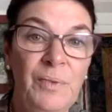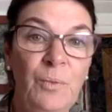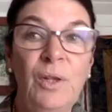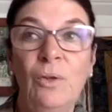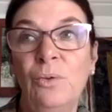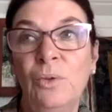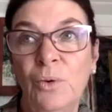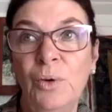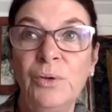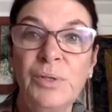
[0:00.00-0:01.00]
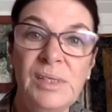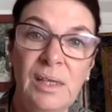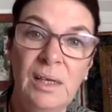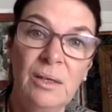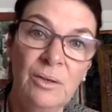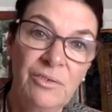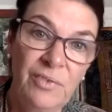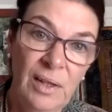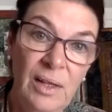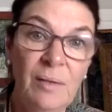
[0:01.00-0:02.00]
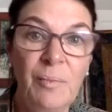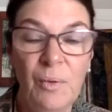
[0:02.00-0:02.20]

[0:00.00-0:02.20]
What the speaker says: We don't know it or see it or feel it,